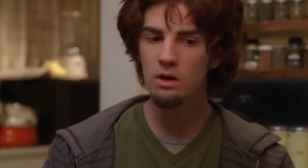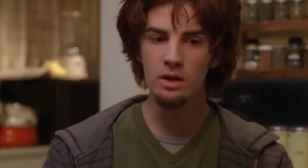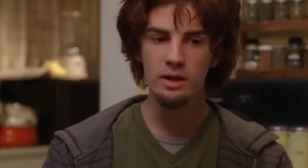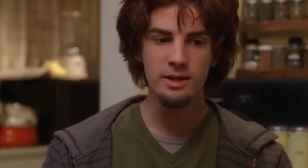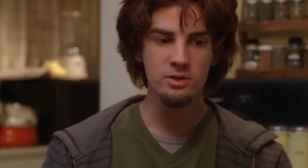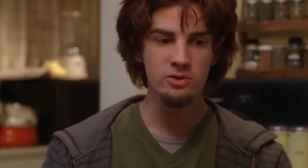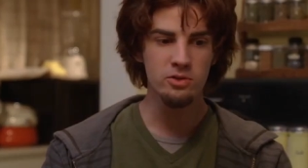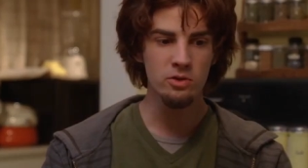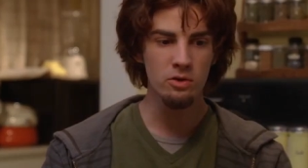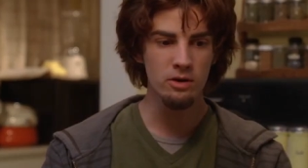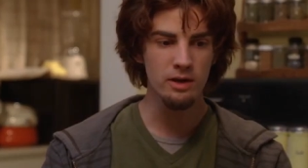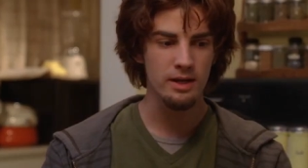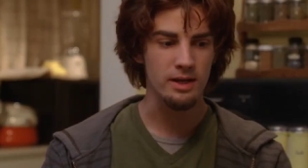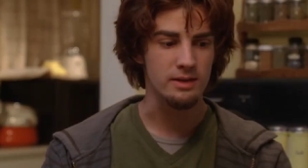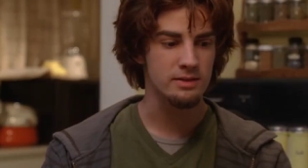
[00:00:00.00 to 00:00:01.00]
Like
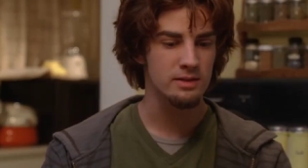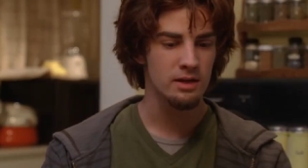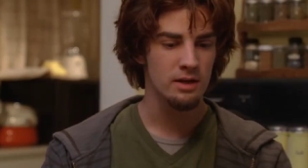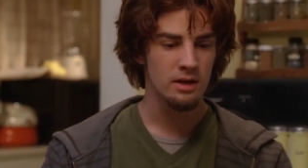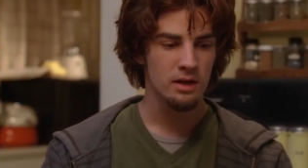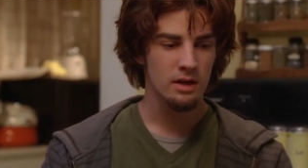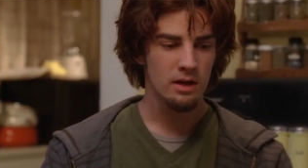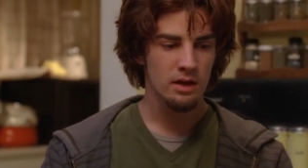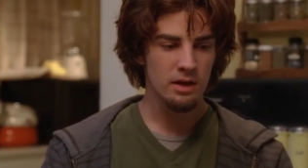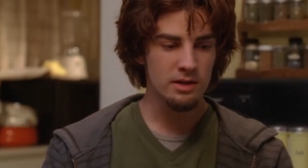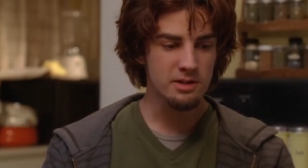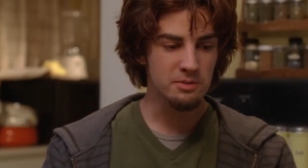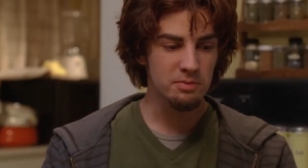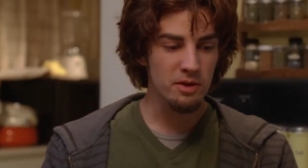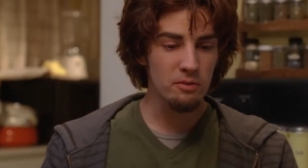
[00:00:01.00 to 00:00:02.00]
zoinks!
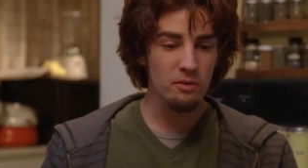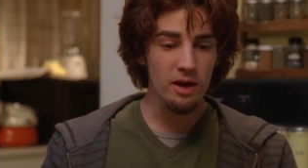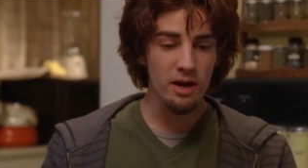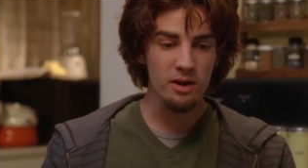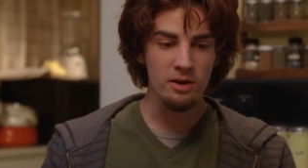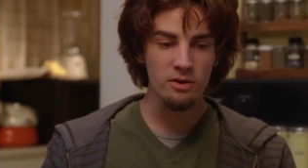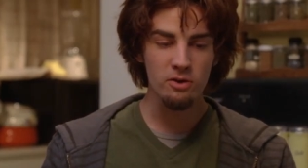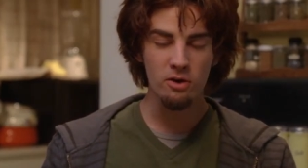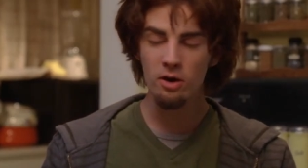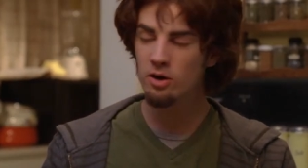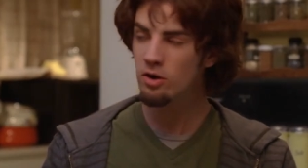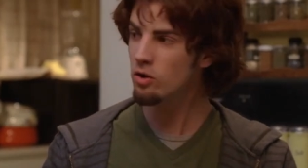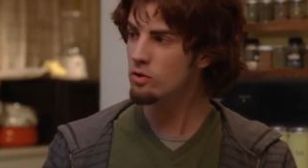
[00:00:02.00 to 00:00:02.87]
It's been right under our